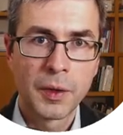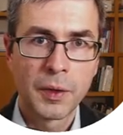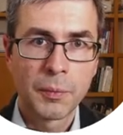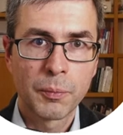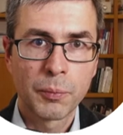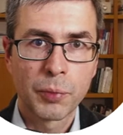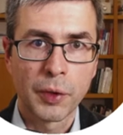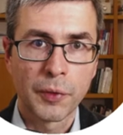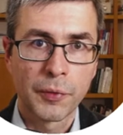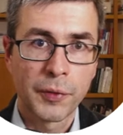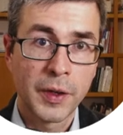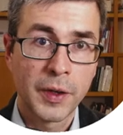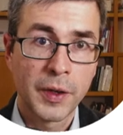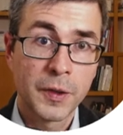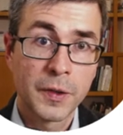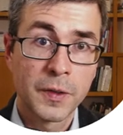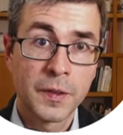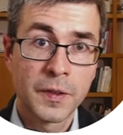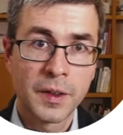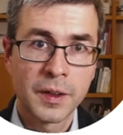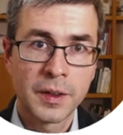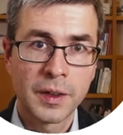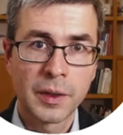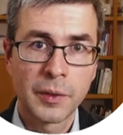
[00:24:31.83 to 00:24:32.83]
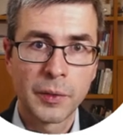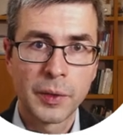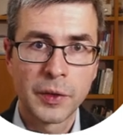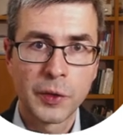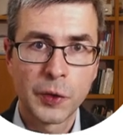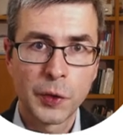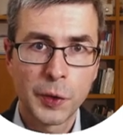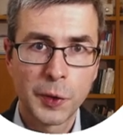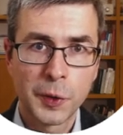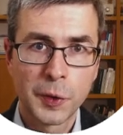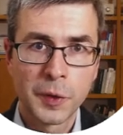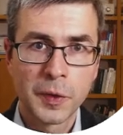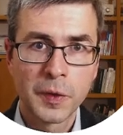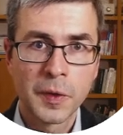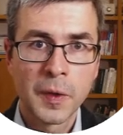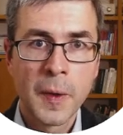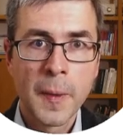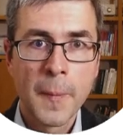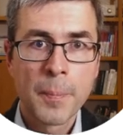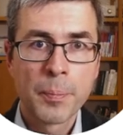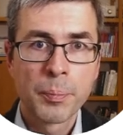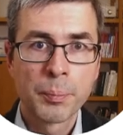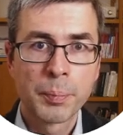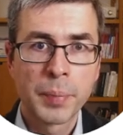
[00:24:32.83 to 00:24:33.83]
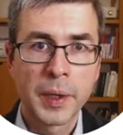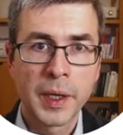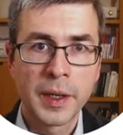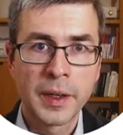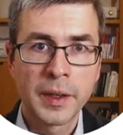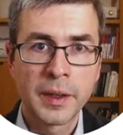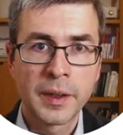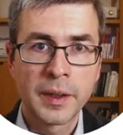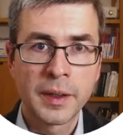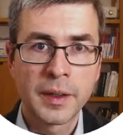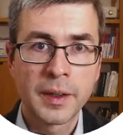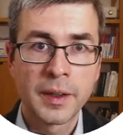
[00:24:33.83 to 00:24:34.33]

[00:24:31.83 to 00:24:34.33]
professions that are returned by